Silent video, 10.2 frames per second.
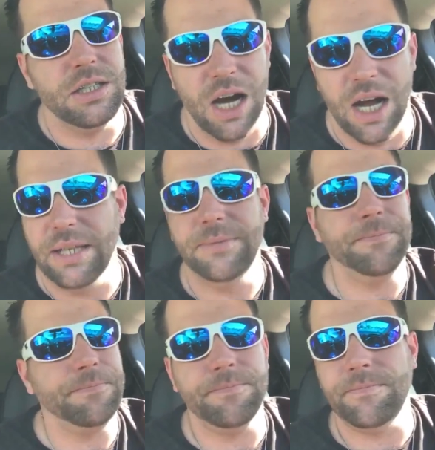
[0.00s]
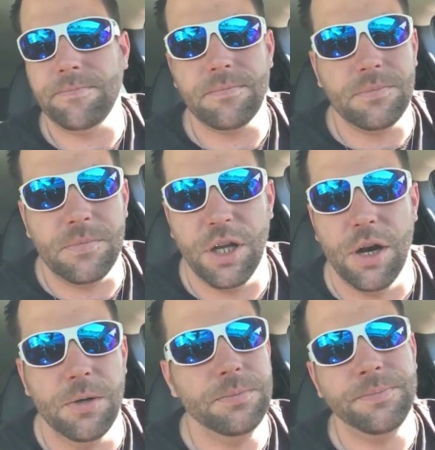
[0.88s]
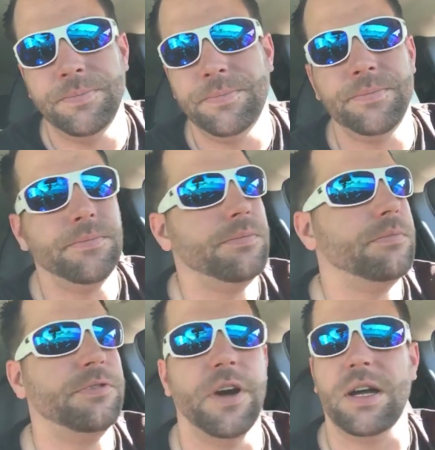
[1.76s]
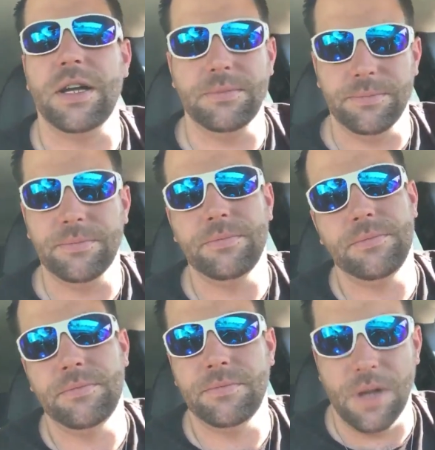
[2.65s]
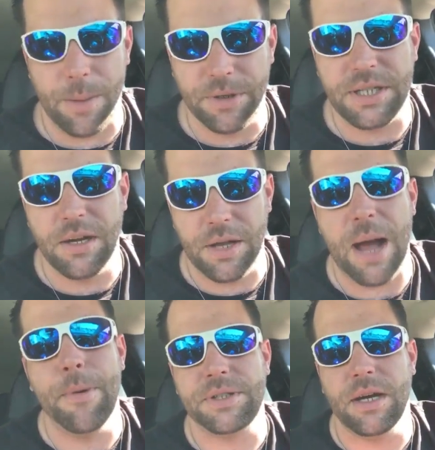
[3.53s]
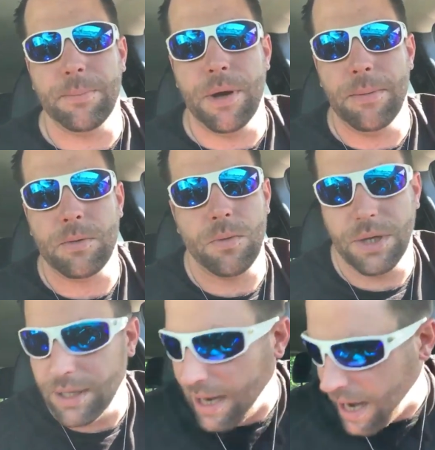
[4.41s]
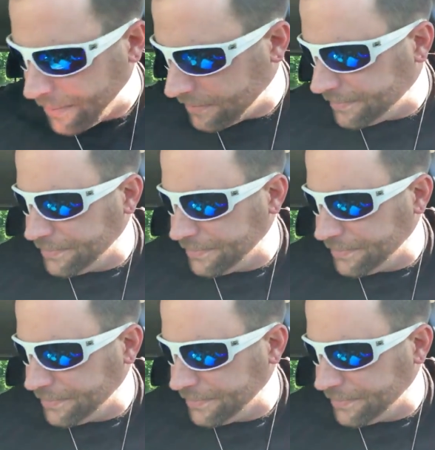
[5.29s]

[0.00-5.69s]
You know? Fuck it. I'm gonna tell the public what really happened.